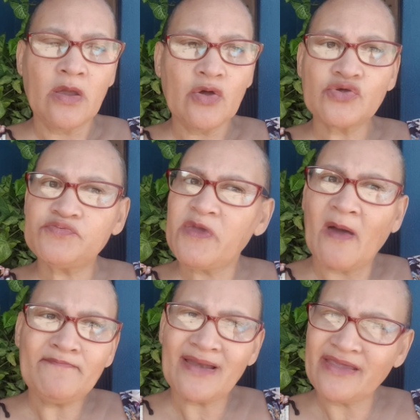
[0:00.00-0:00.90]
Because we
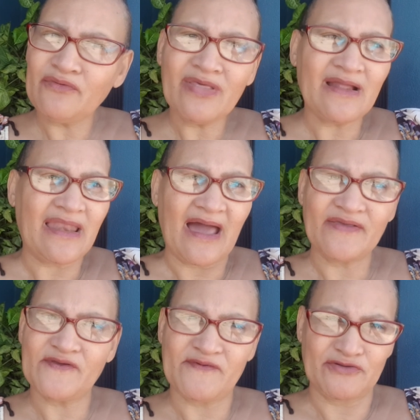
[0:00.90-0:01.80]
are playing with the
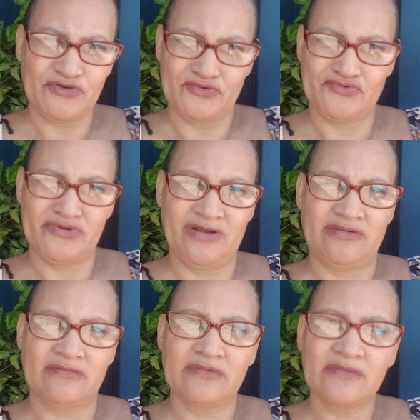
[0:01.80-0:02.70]
lives of our children.